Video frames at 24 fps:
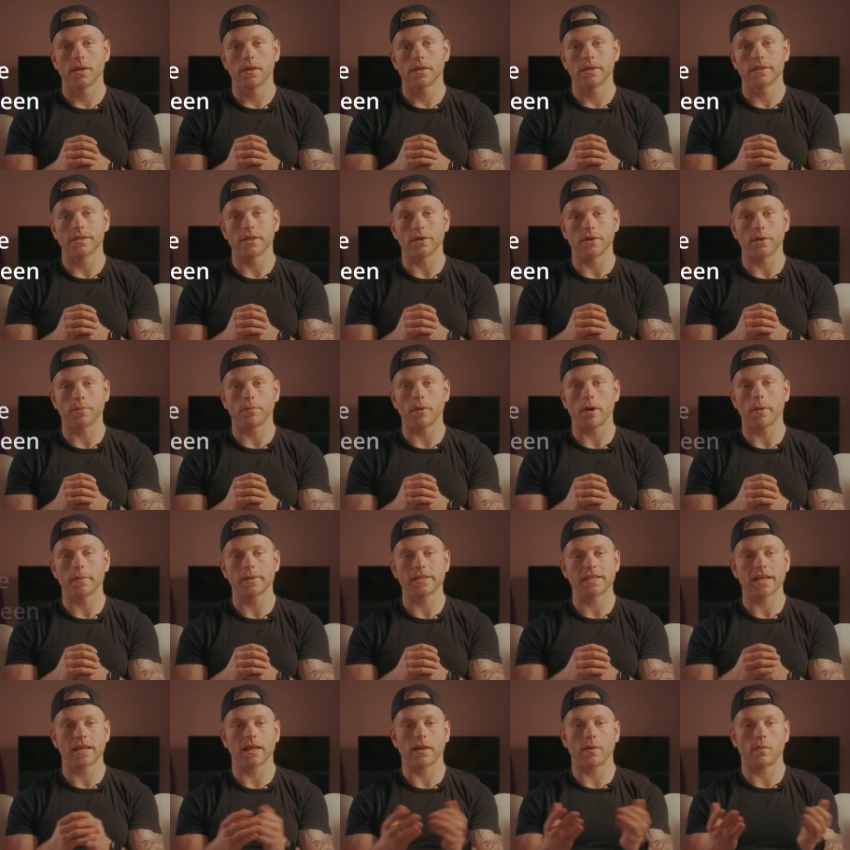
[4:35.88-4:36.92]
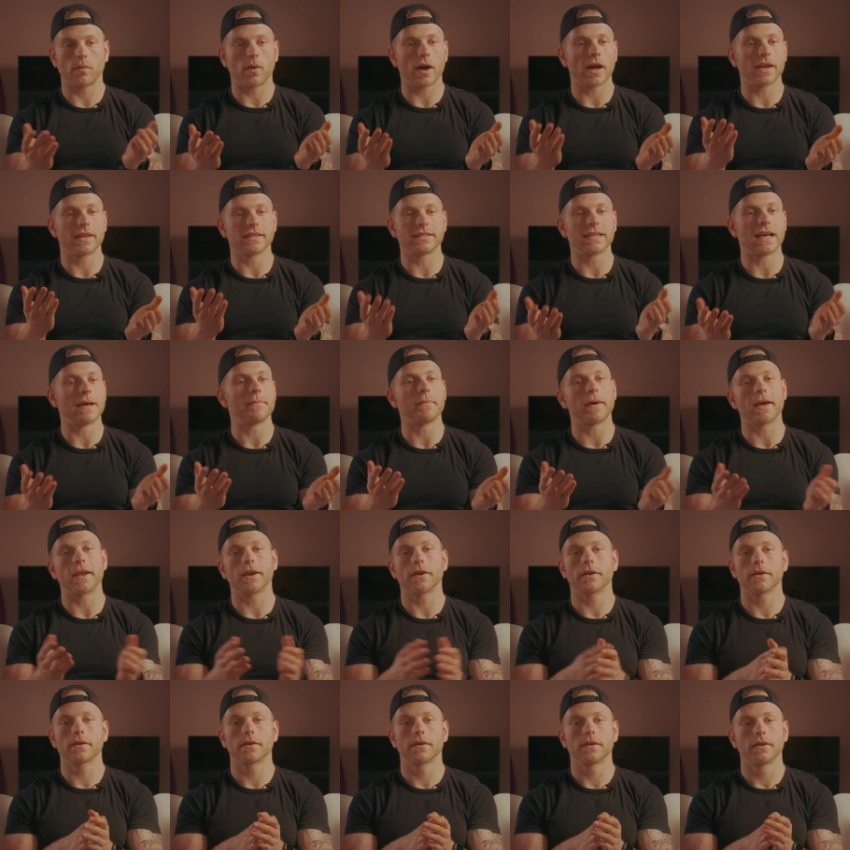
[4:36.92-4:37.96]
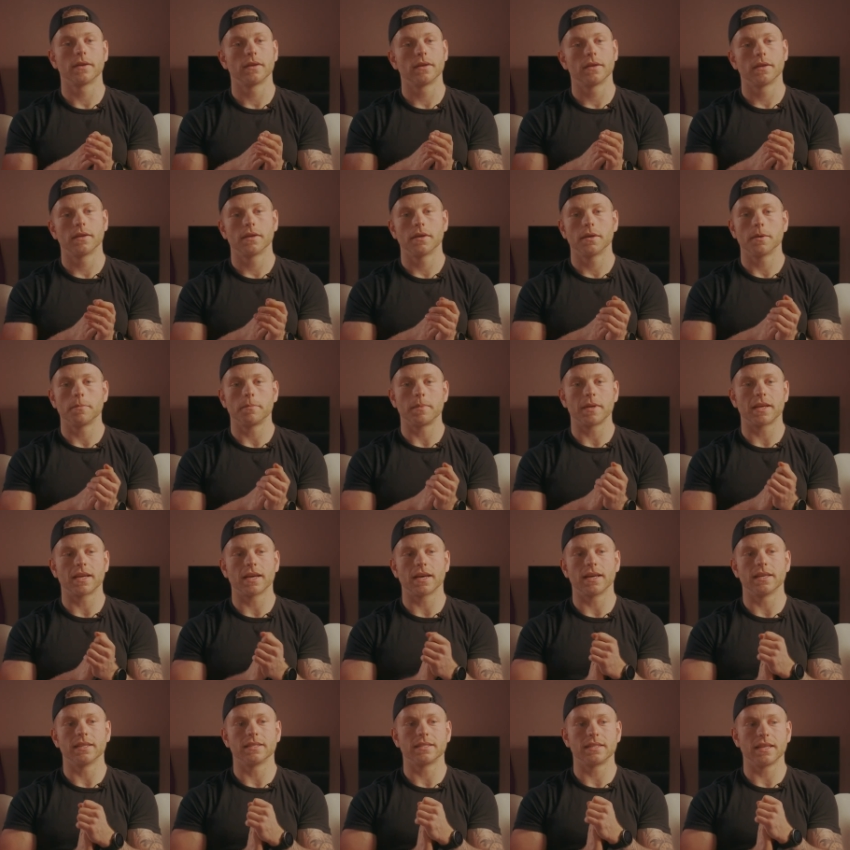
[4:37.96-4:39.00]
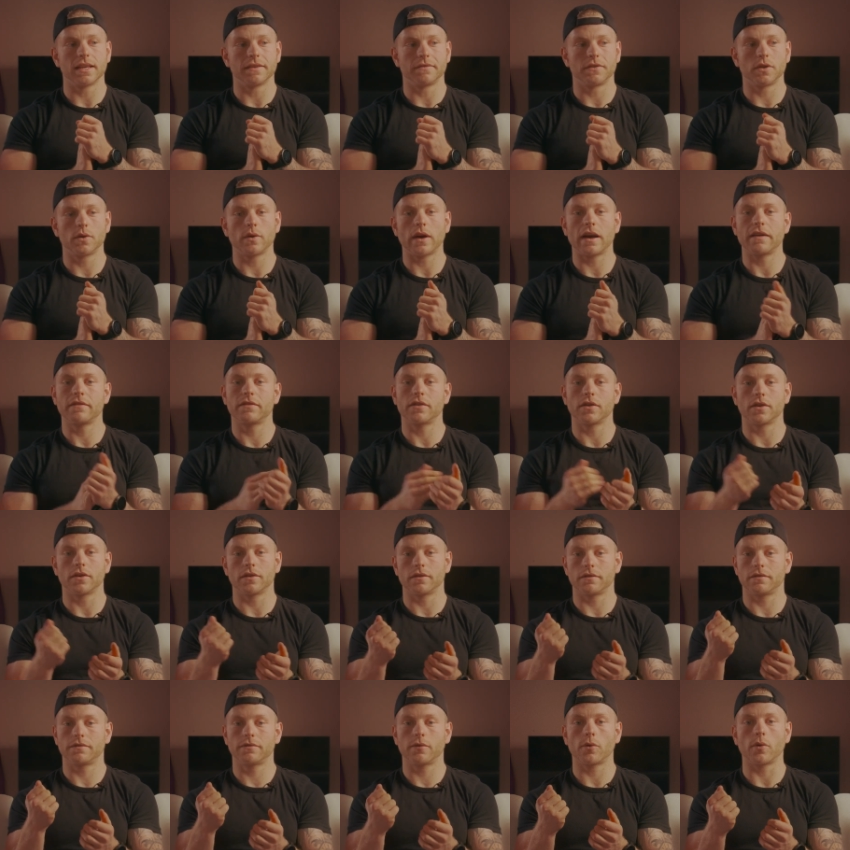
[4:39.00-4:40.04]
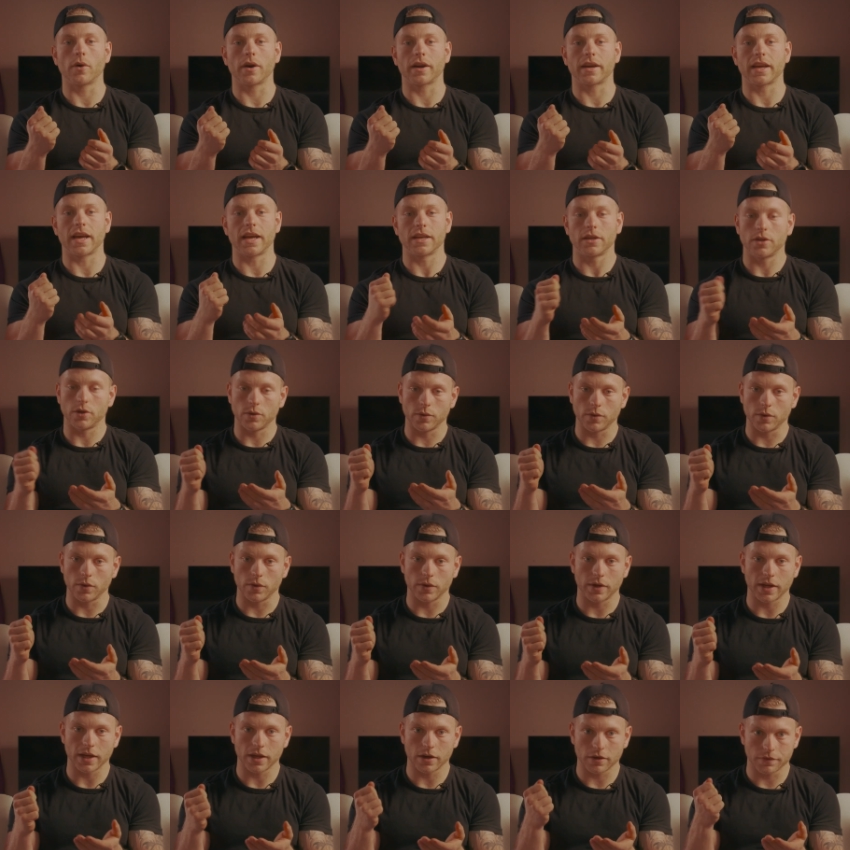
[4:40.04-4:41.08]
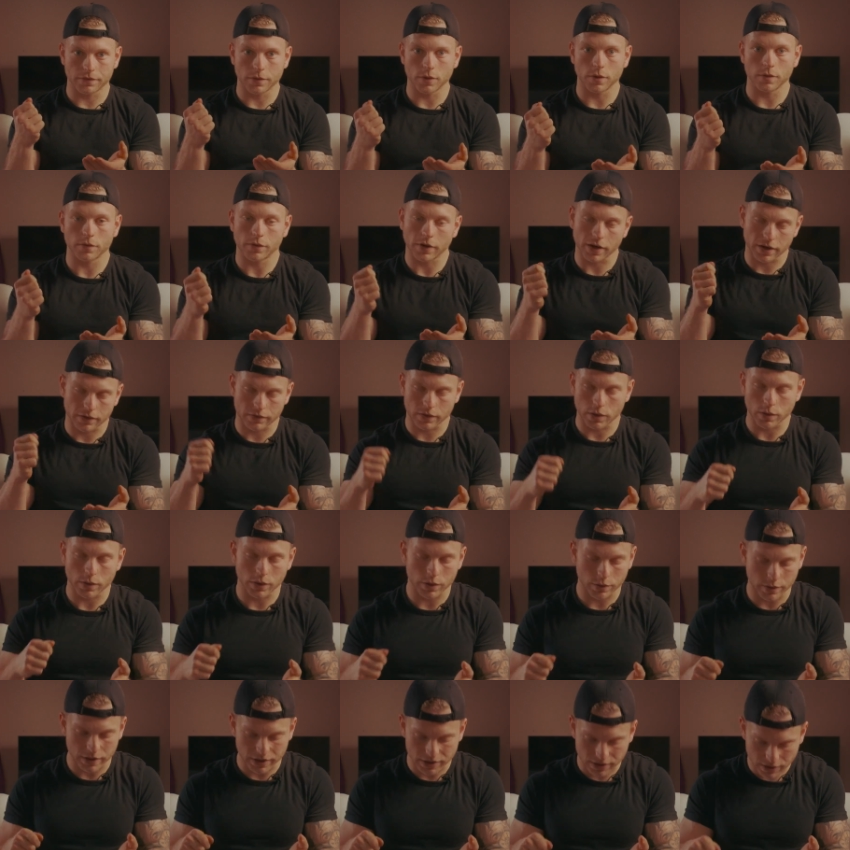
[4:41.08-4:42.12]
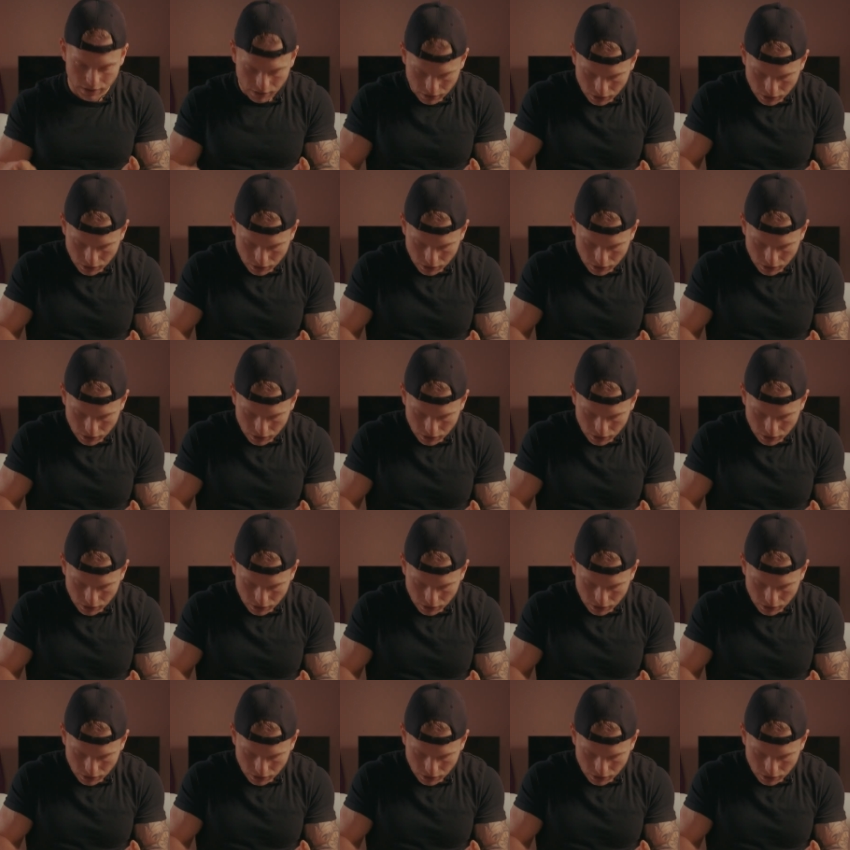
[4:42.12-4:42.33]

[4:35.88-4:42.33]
So you're probably saying, why does that matter? Because if you have your fork and you get your food in front of you and you just